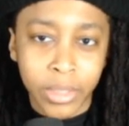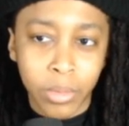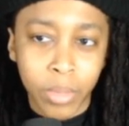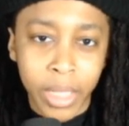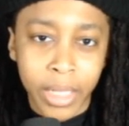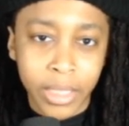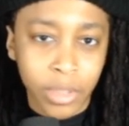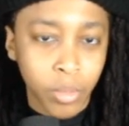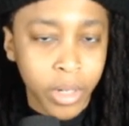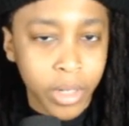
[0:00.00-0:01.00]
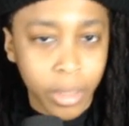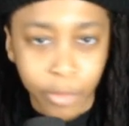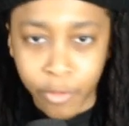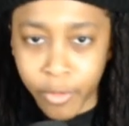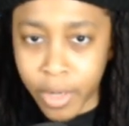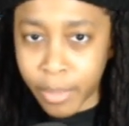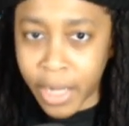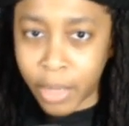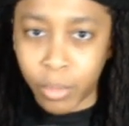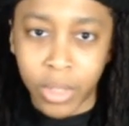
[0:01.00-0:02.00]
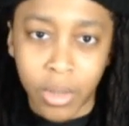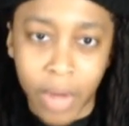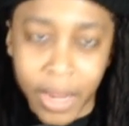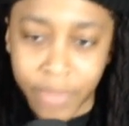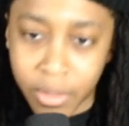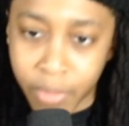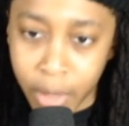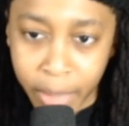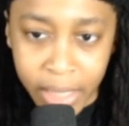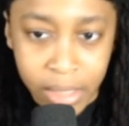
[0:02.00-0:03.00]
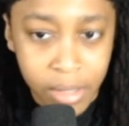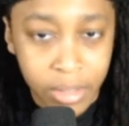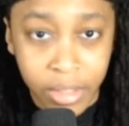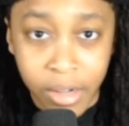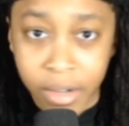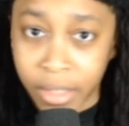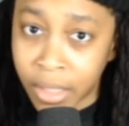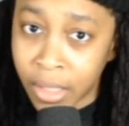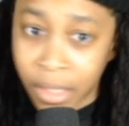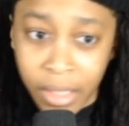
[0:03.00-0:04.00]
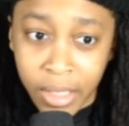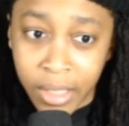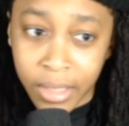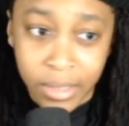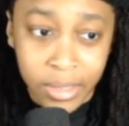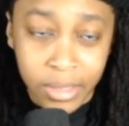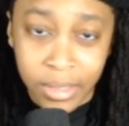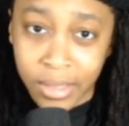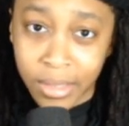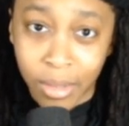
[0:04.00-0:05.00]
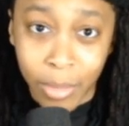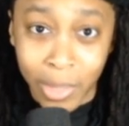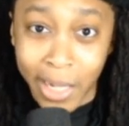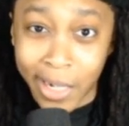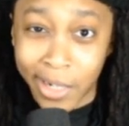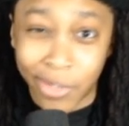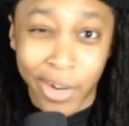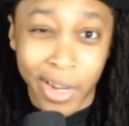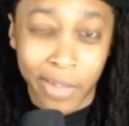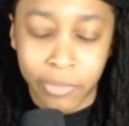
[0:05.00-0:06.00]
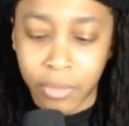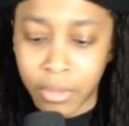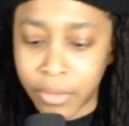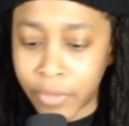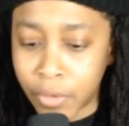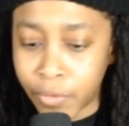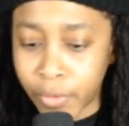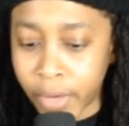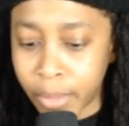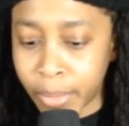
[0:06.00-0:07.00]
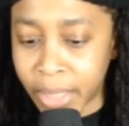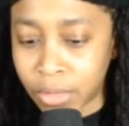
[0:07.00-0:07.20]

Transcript: 28 is a weird number for running back. We know after a running back turns 30, it's it's almost like a grave for, for, for running back.